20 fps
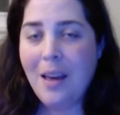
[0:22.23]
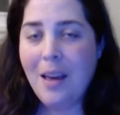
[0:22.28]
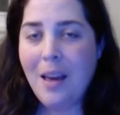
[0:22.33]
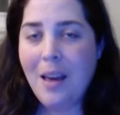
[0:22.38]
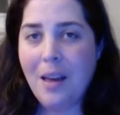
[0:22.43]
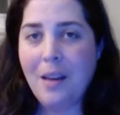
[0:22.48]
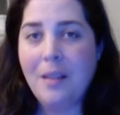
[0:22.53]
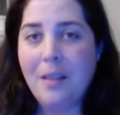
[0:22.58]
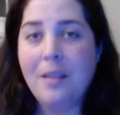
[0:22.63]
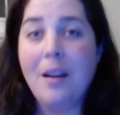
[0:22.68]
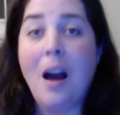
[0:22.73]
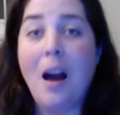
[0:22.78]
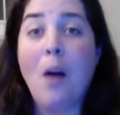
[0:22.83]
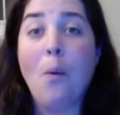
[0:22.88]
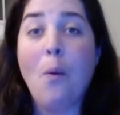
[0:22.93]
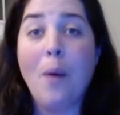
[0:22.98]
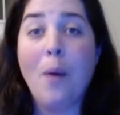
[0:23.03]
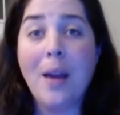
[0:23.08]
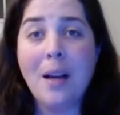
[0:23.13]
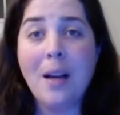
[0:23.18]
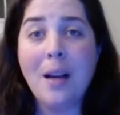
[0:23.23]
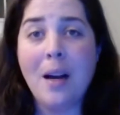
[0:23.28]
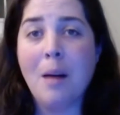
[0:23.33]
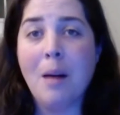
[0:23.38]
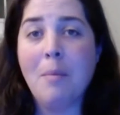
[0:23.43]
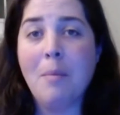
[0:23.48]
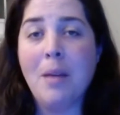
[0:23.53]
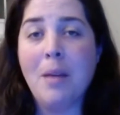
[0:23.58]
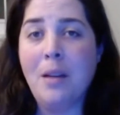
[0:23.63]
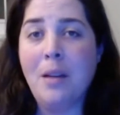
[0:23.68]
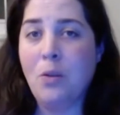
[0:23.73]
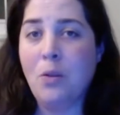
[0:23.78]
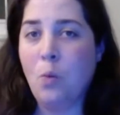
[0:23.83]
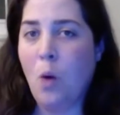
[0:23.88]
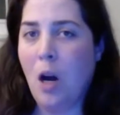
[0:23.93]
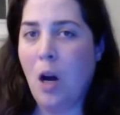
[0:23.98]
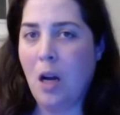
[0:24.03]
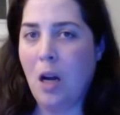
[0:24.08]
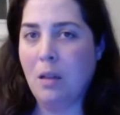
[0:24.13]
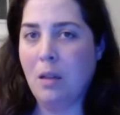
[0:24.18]
It is not Wacom, it is
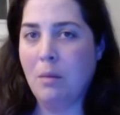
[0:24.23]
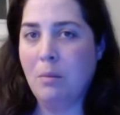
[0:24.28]
Wacom.